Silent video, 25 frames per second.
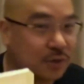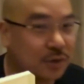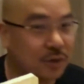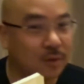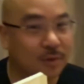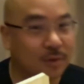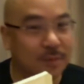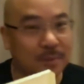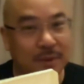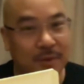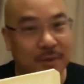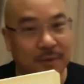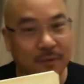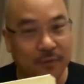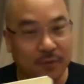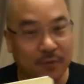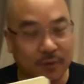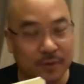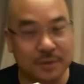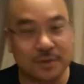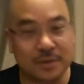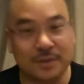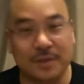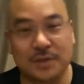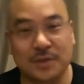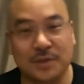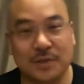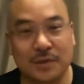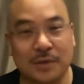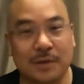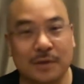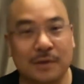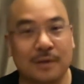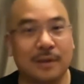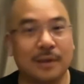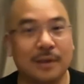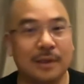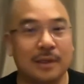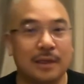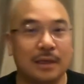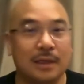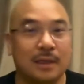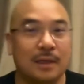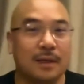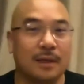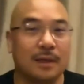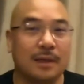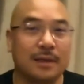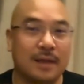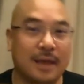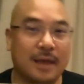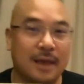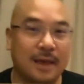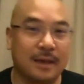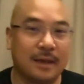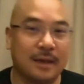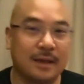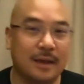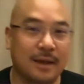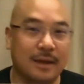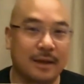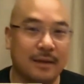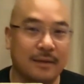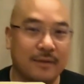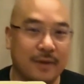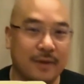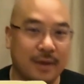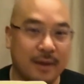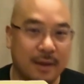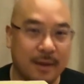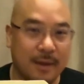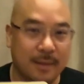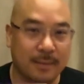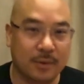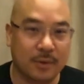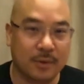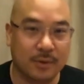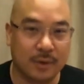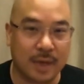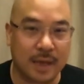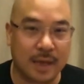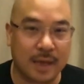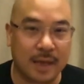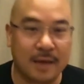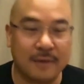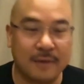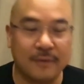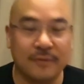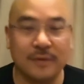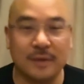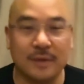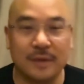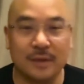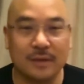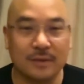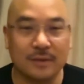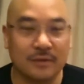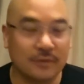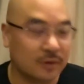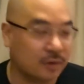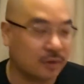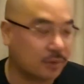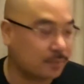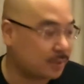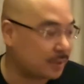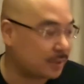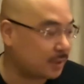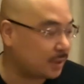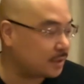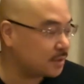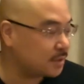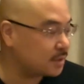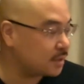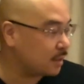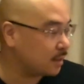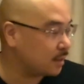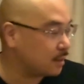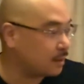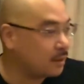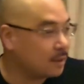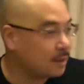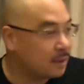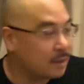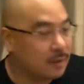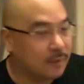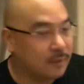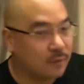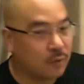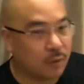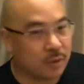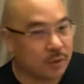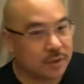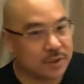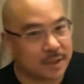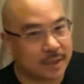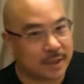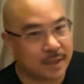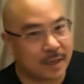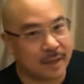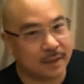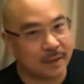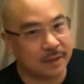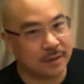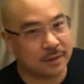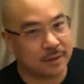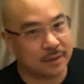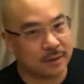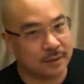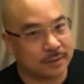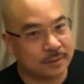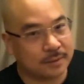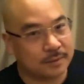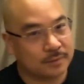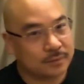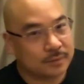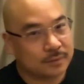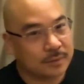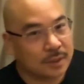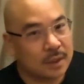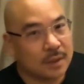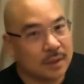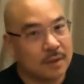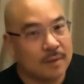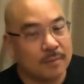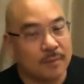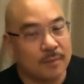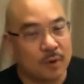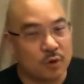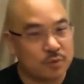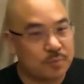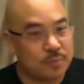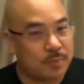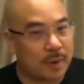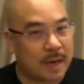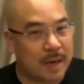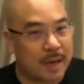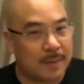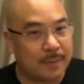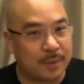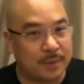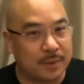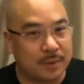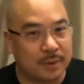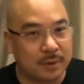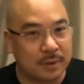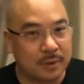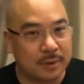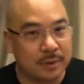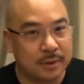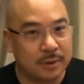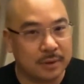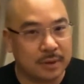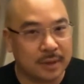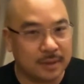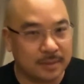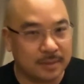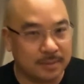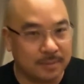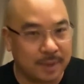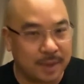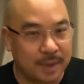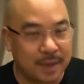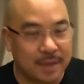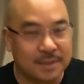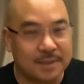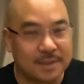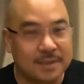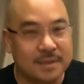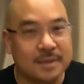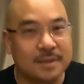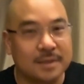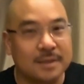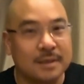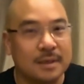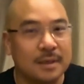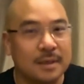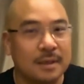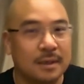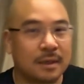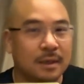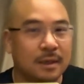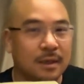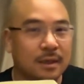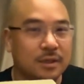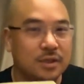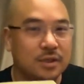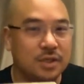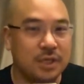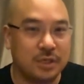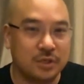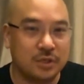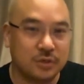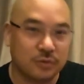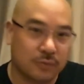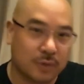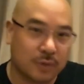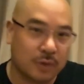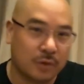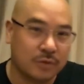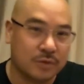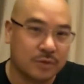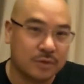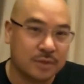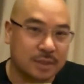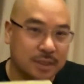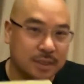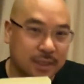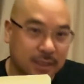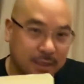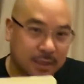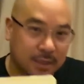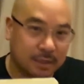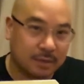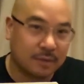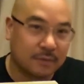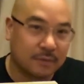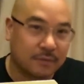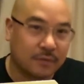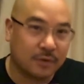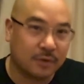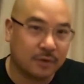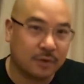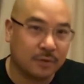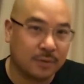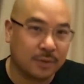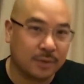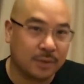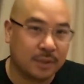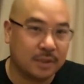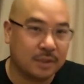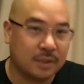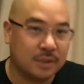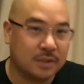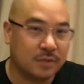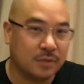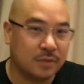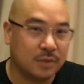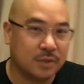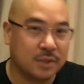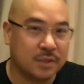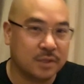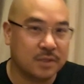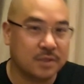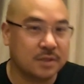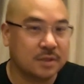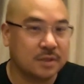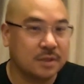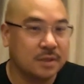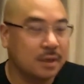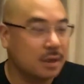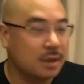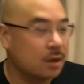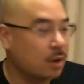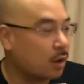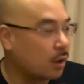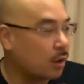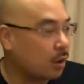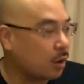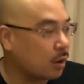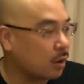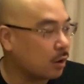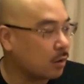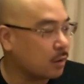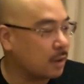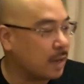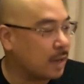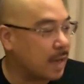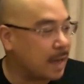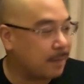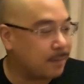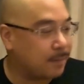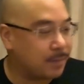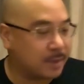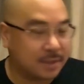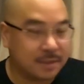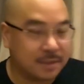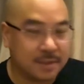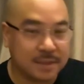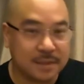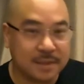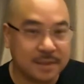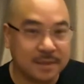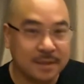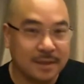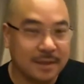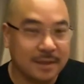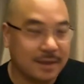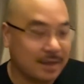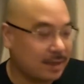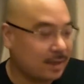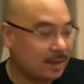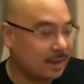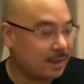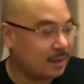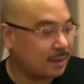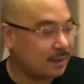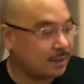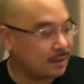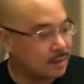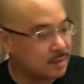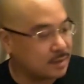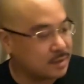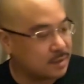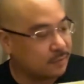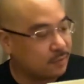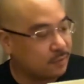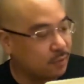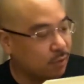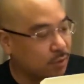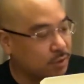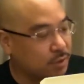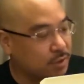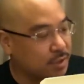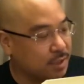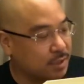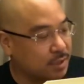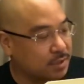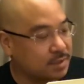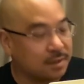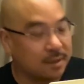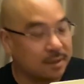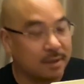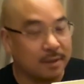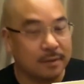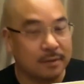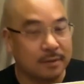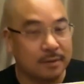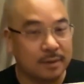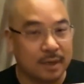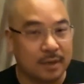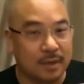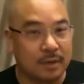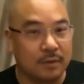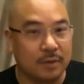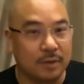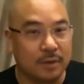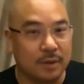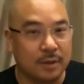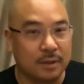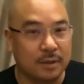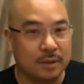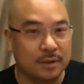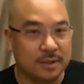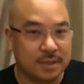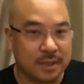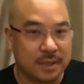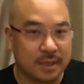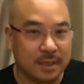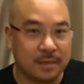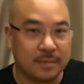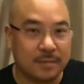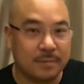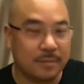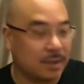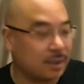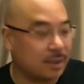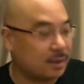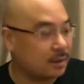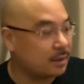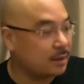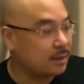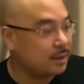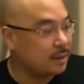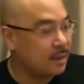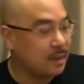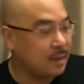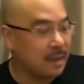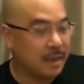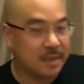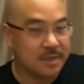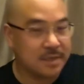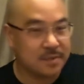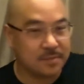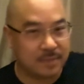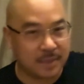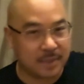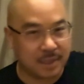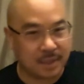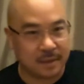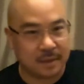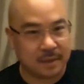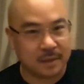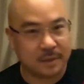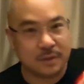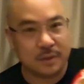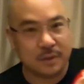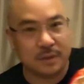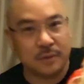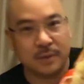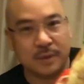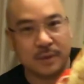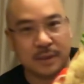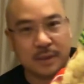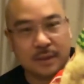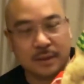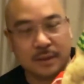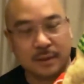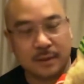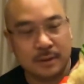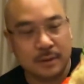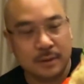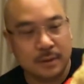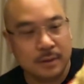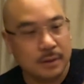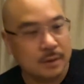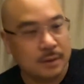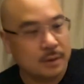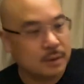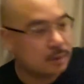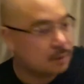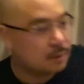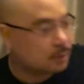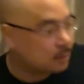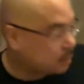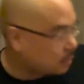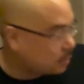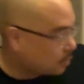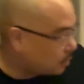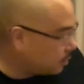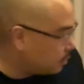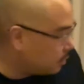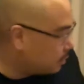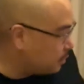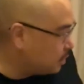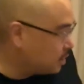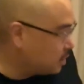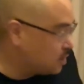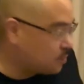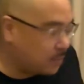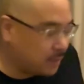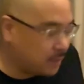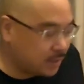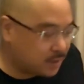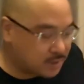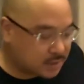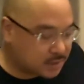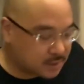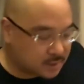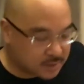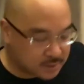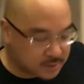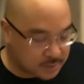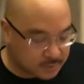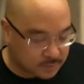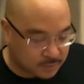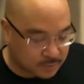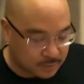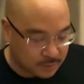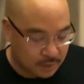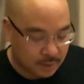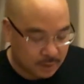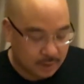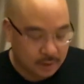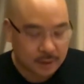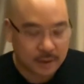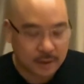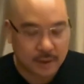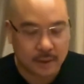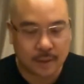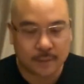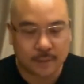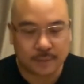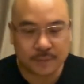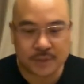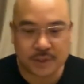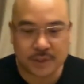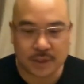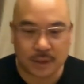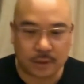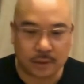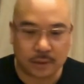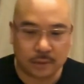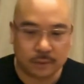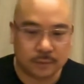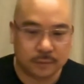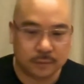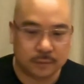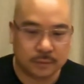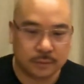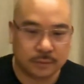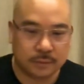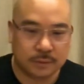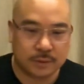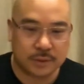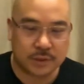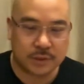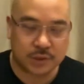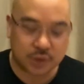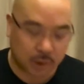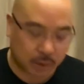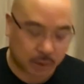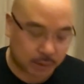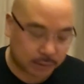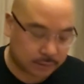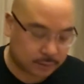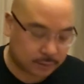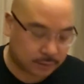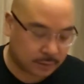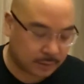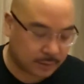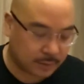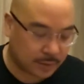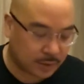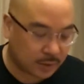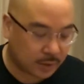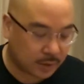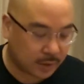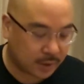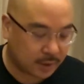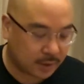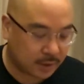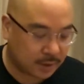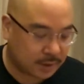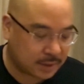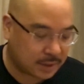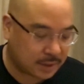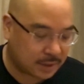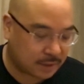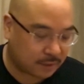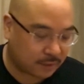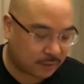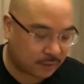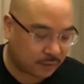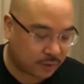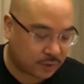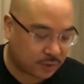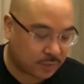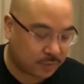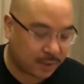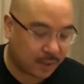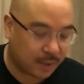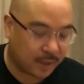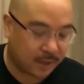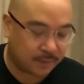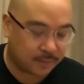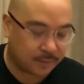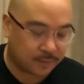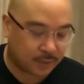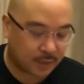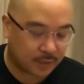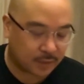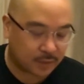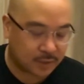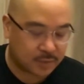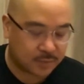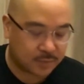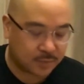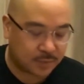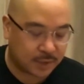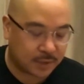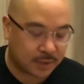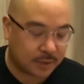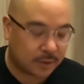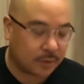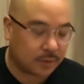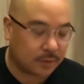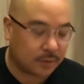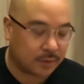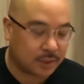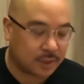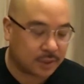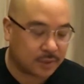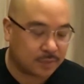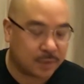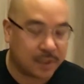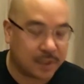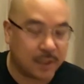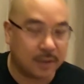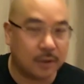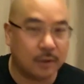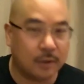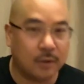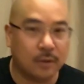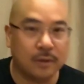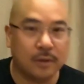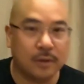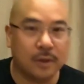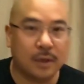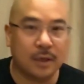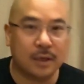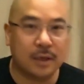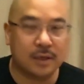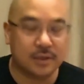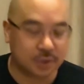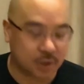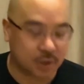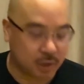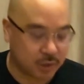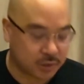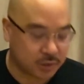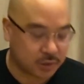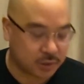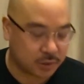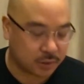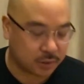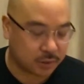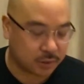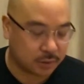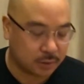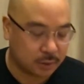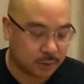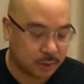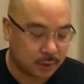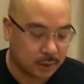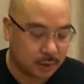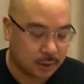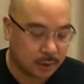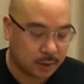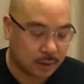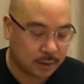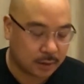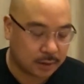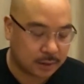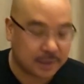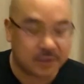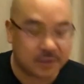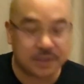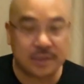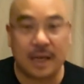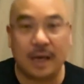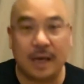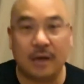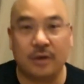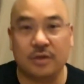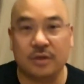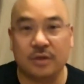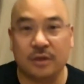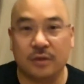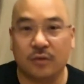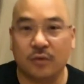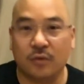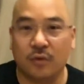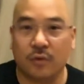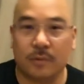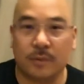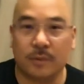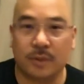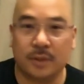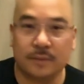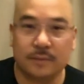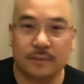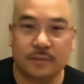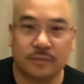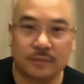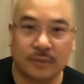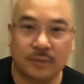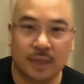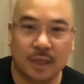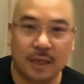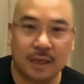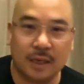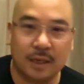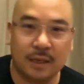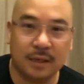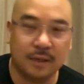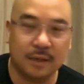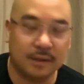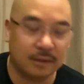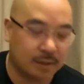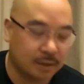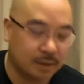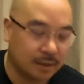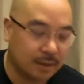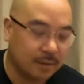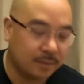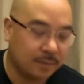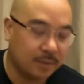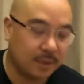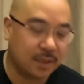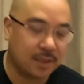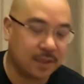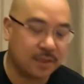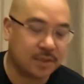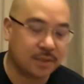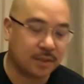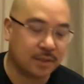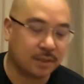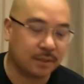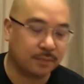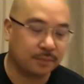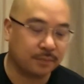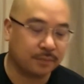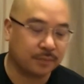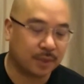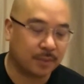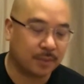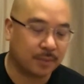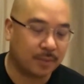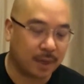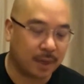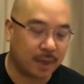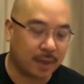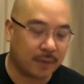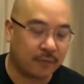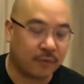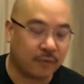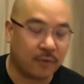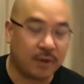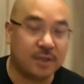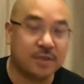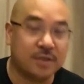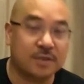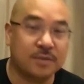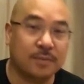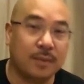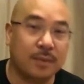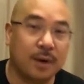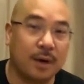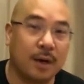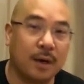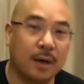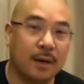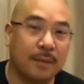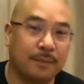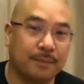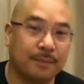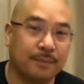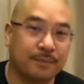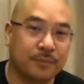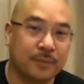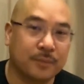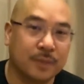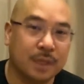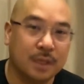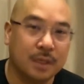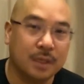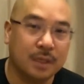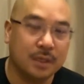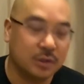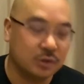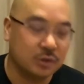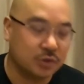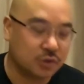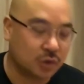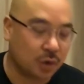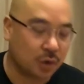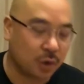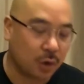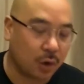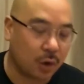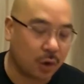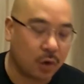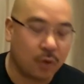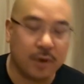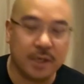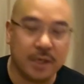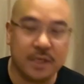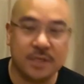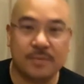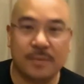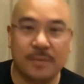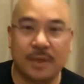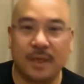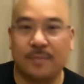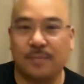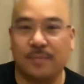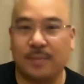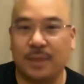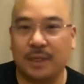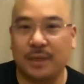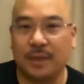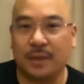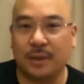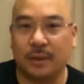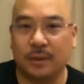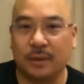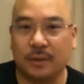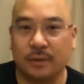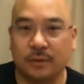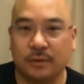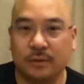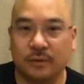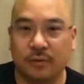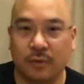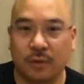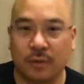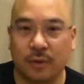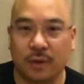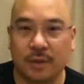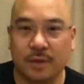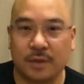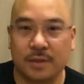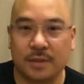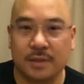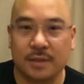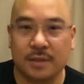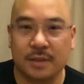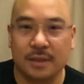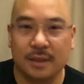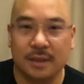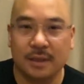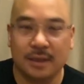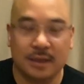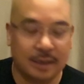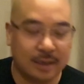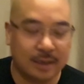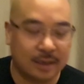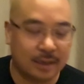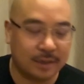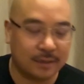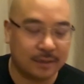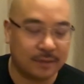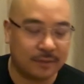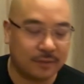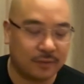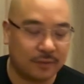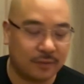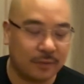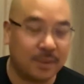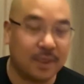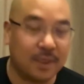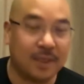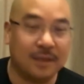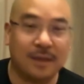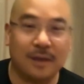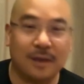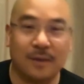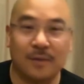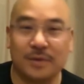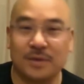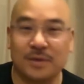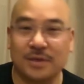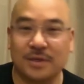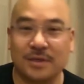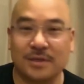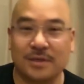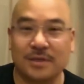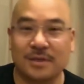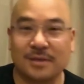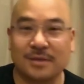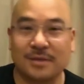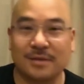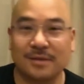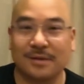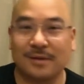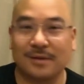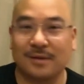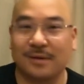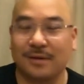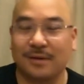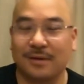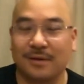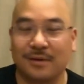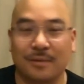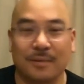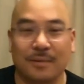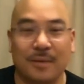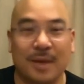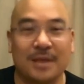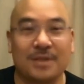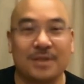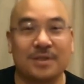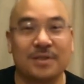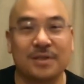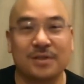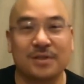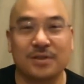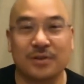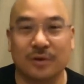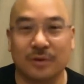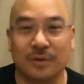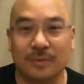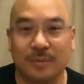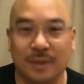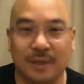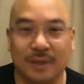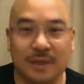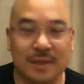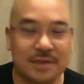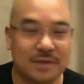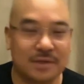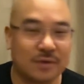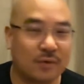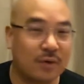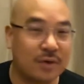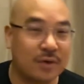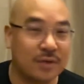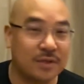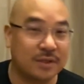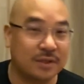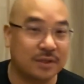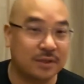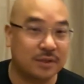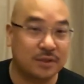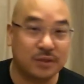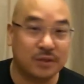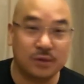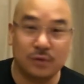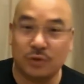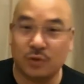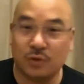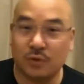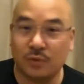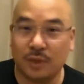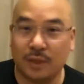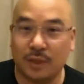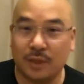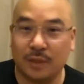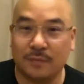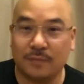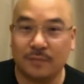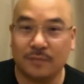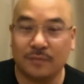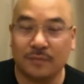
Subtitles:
going to be the first dessert that I'm going to have in the Philippines. And of course, I got the most popular and best chicharrons in the Philippines, which is our lapits. And this, of course, has not only the skin, but has meat included on these pieces. So to start, let me go ahead and take a first bite of this Biko. And this Biko is also nostalgic for me, and because my friend's mom used to always make Biko for us. And for me, that was just the best dessert, because it wasn't too sweet,